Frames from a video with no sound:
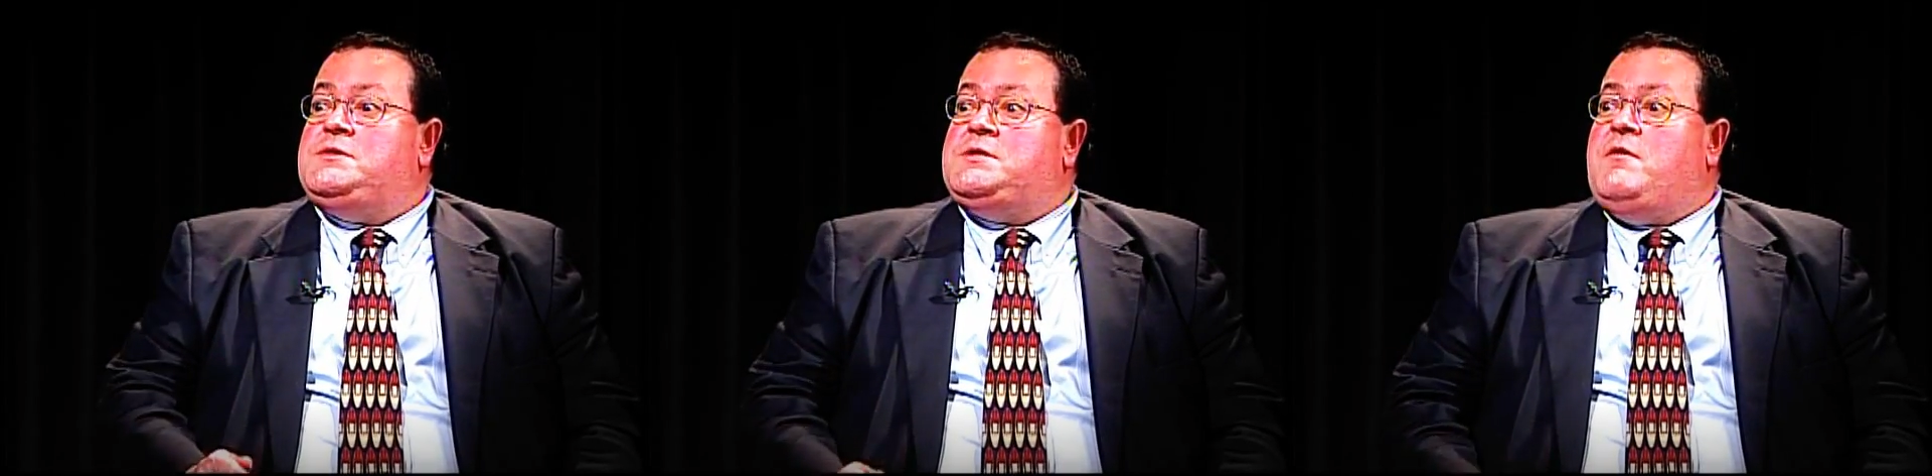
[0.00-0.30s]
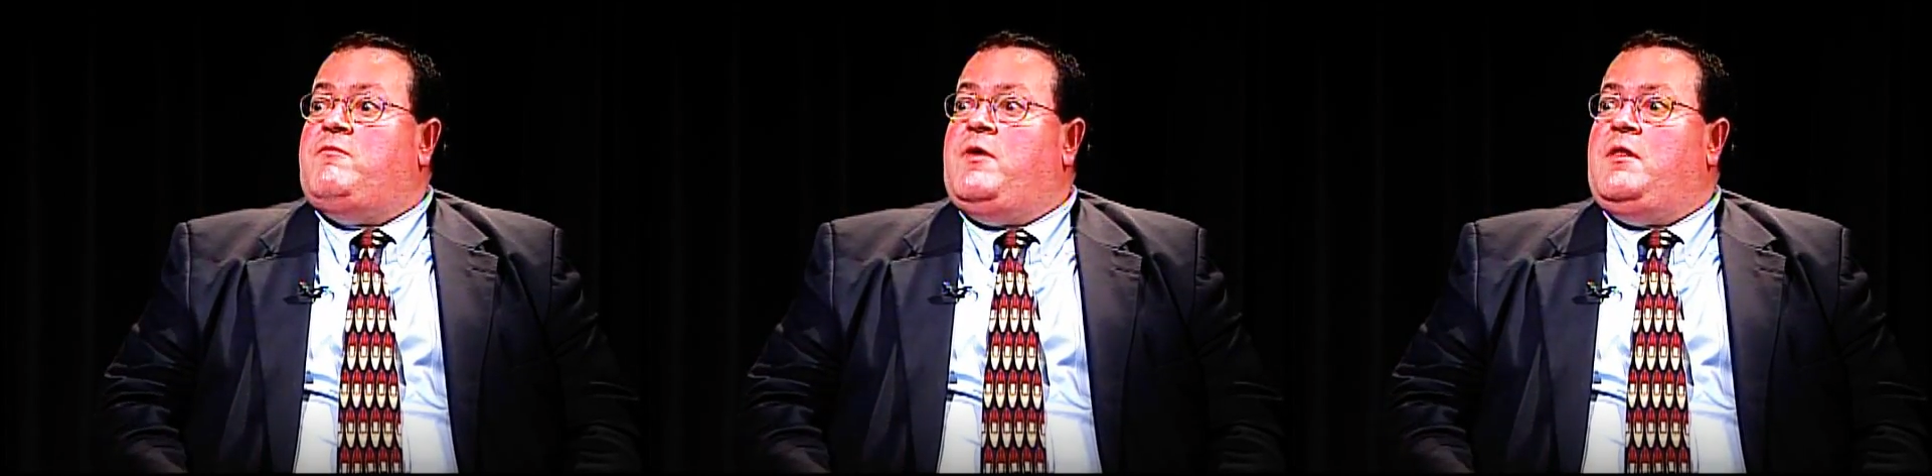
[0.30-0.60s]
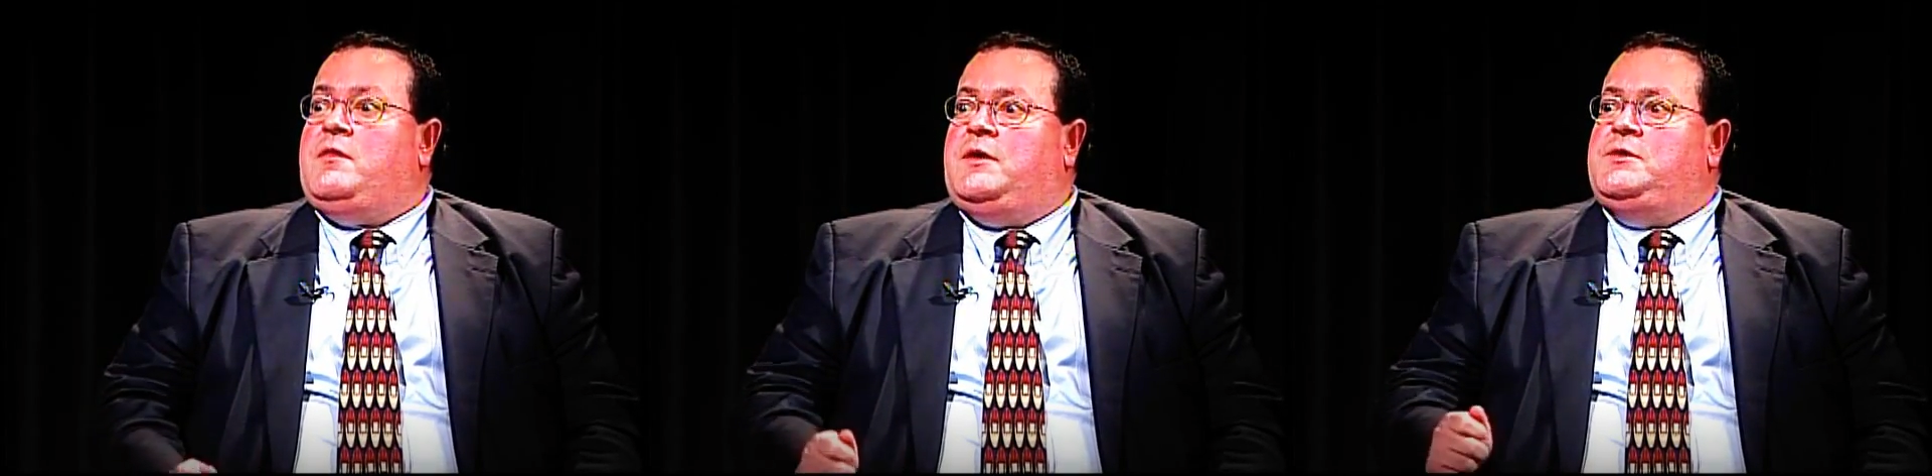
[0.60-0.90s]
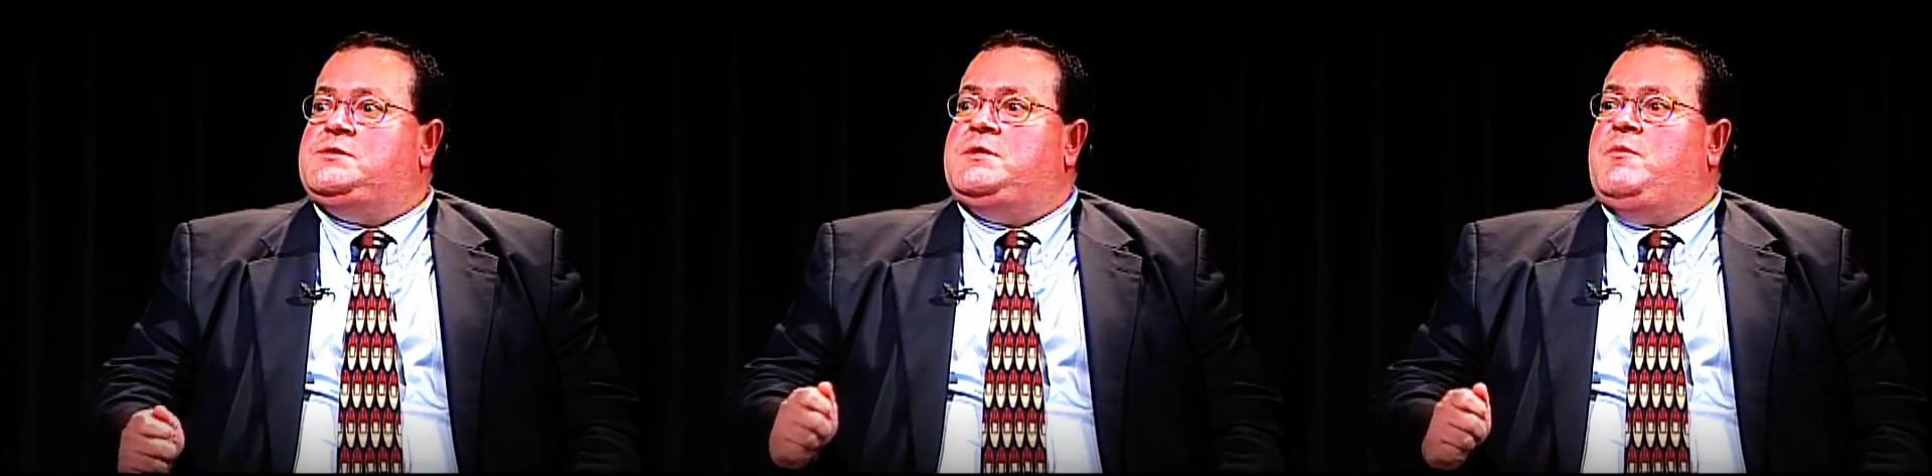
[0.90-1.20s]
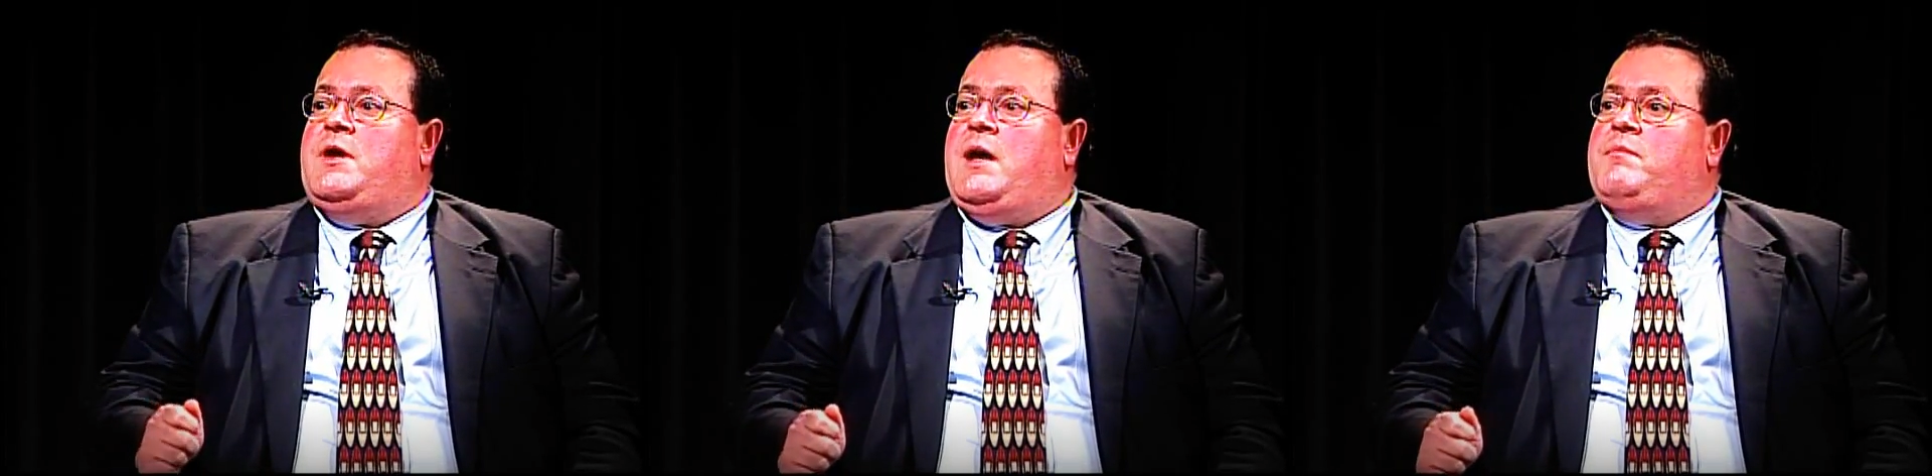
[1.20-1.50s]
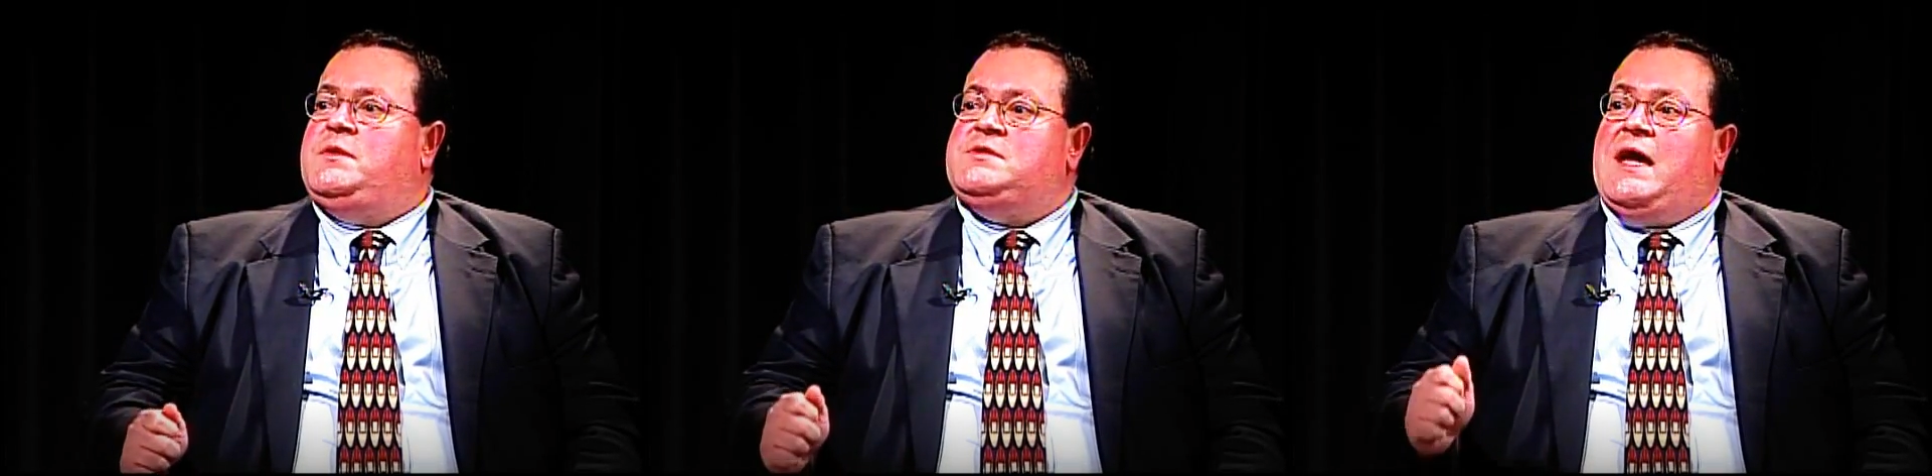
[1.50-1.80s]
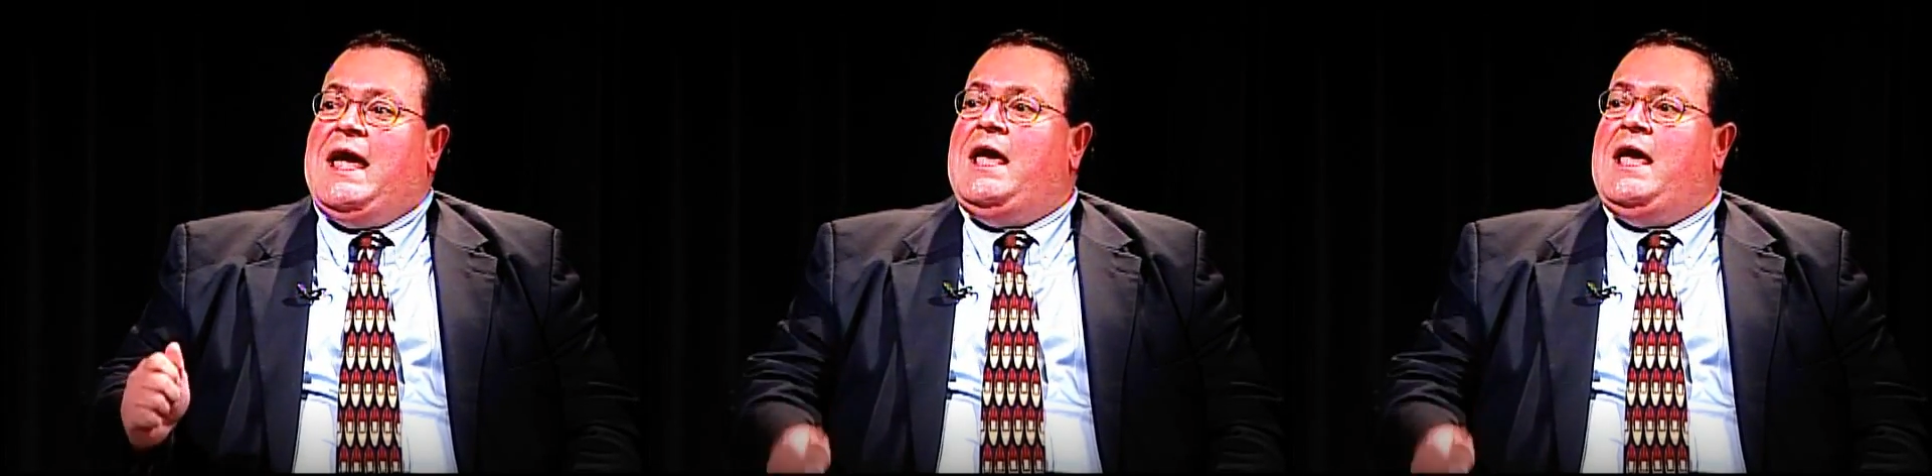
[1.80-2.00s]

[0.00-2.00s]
yourself well, and you see what happens,